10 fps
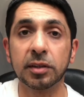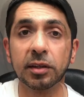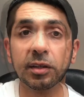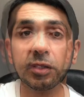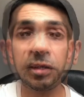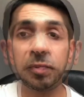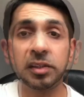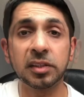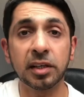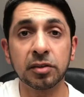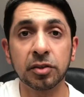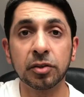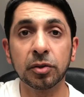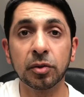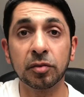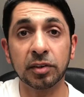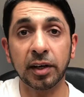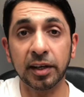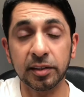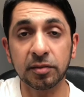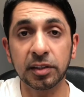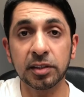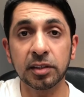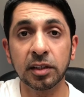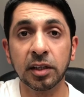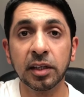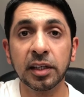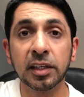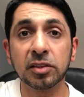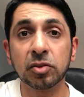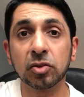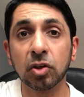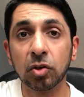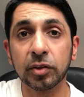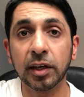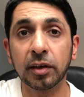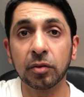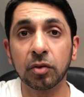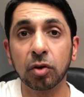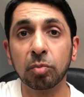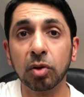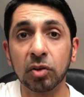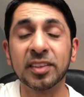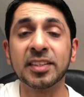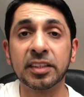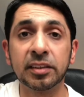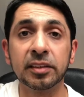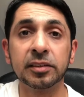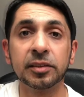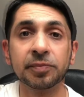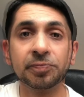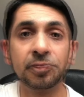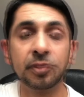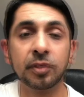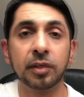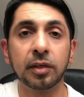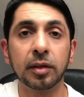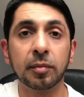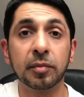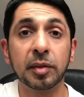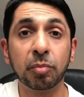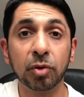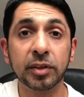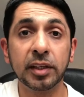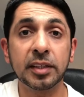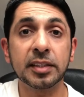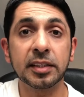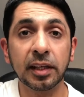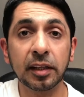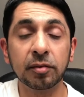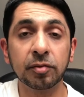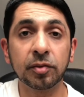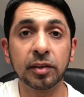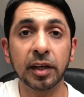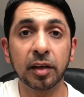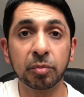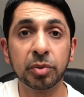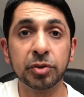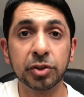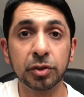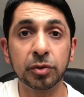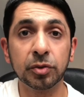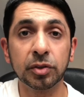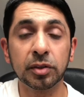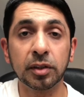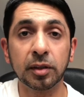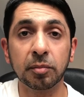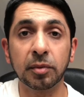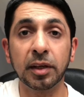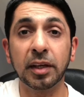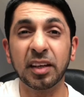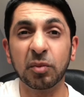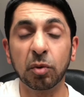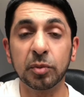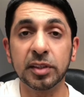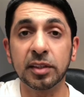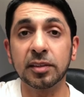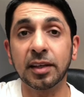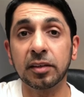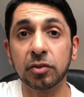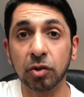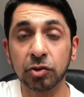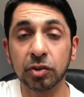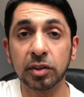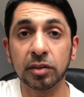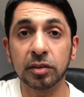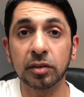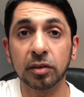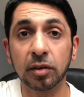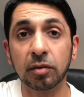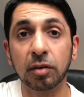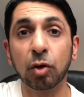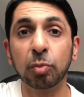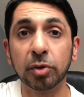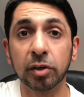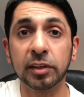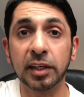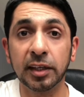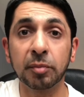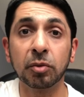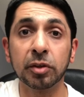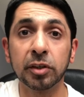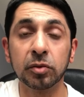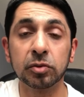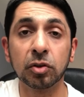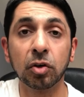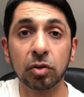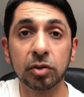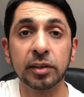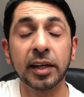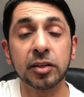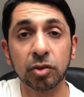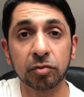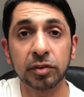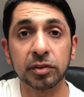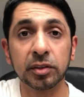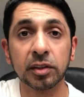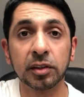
What these receptors tend to do, if they're activated, is to slow down or block the signals. Now, the body itself can produce what we say is endogenous opioid-like molecules called endorphins.